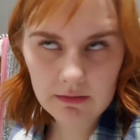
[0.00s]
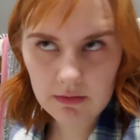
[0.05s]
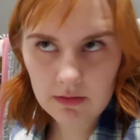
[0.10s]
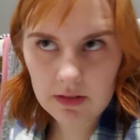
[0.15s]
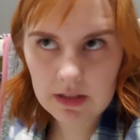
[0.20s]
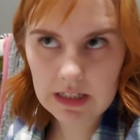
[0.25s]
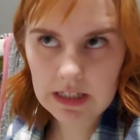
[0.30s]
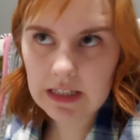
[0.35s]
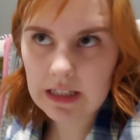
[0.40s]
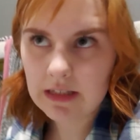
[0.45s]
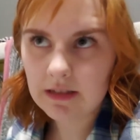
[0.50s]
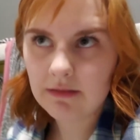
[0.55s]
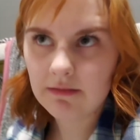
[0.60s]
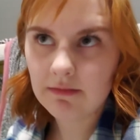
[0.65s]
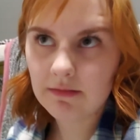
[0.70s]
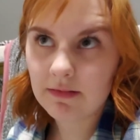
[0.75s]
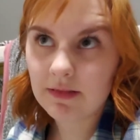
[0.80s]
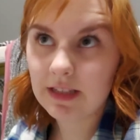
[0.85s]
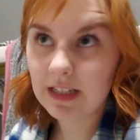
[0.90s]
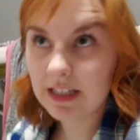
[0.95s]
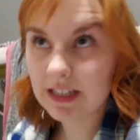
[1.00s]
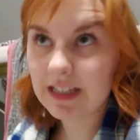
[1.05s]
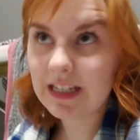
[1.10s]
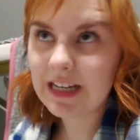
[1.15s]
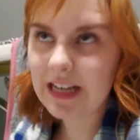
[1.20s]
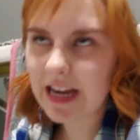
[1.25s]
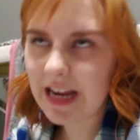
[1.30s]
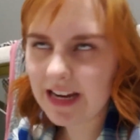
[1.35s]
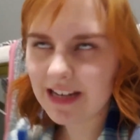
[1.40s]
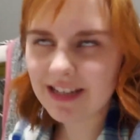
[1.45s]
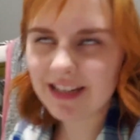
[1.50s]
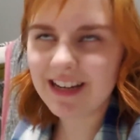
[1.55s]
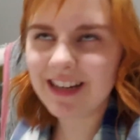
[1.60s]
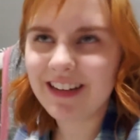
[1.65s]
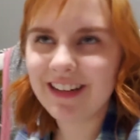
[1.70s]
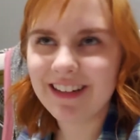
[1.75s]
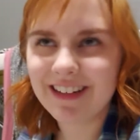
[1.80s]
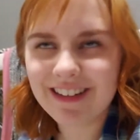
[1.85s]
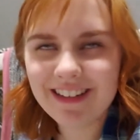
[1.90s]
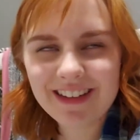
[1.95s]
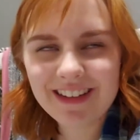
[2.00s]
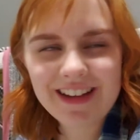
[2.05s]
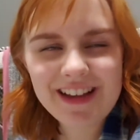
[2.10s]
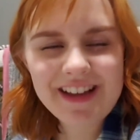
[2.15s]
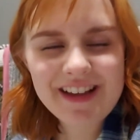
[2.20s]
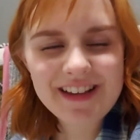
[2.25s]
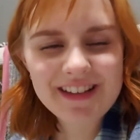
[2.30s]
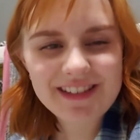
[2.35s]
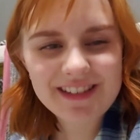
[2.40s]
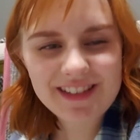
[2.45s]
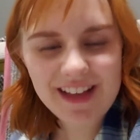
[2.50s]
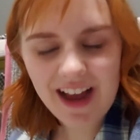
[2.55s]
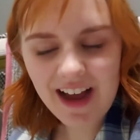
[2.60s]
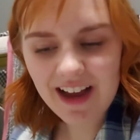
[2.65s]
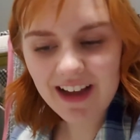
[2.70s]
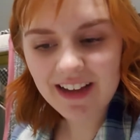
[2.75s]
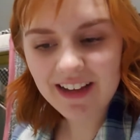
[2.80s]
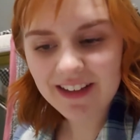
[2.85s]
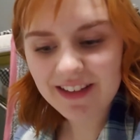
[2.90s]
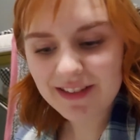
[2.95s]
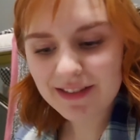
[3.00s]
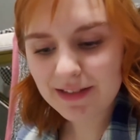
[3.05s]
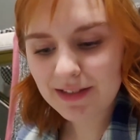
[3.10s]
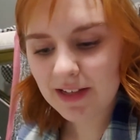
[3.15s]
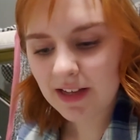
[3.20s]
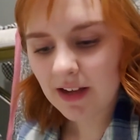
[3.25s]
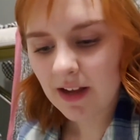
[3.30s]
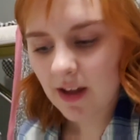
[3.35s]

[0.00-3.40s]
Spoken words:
18 size,